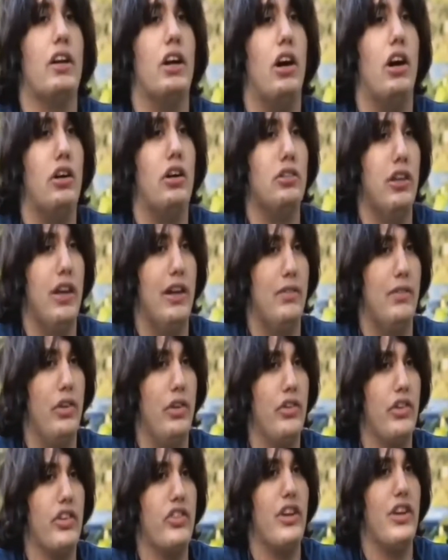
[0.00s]
On all
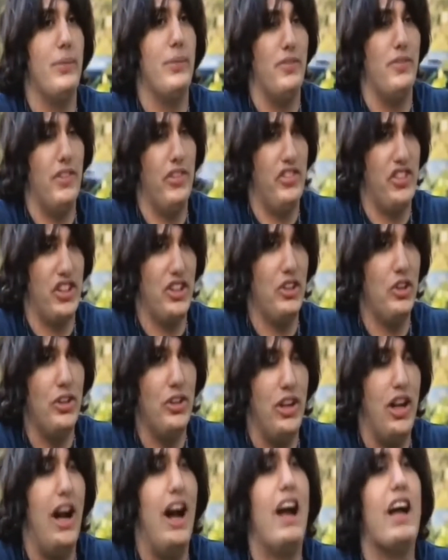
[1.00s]
levels except
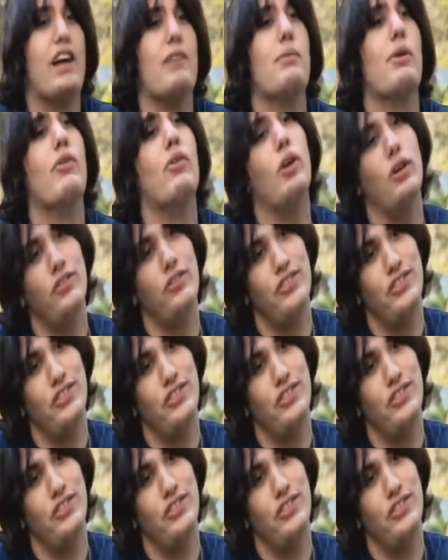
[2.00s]
physical, I am a